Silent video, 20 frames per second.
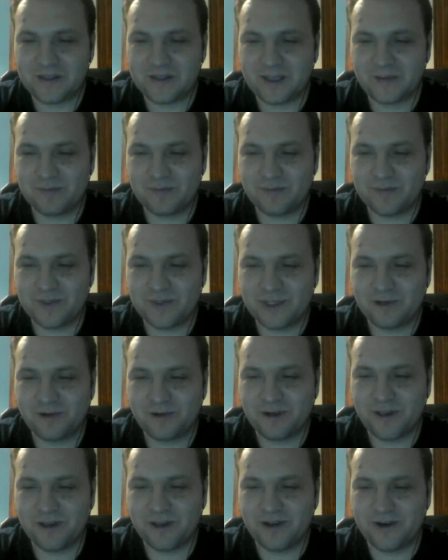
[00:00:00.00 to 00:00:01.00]
I'm still
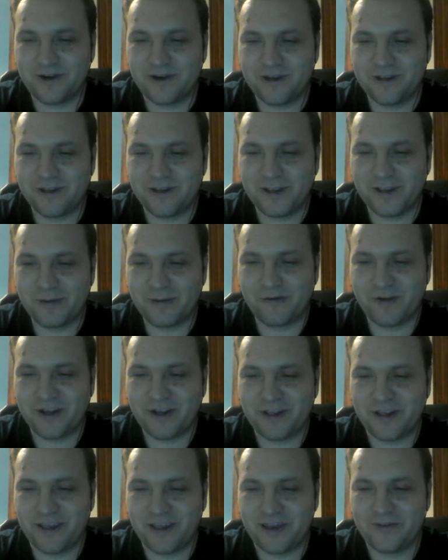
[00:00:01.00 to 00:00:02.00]
here, and I'm afraid
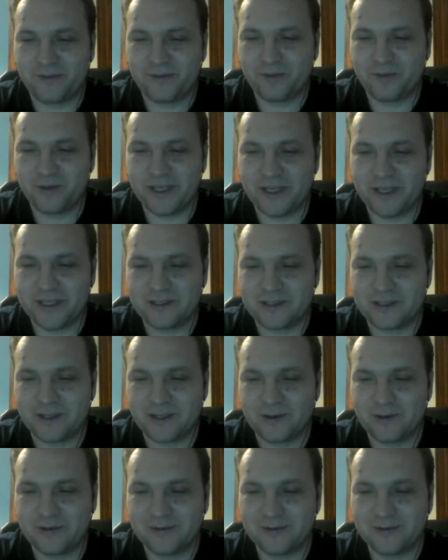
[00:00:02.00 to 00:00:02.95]
I have to dance now.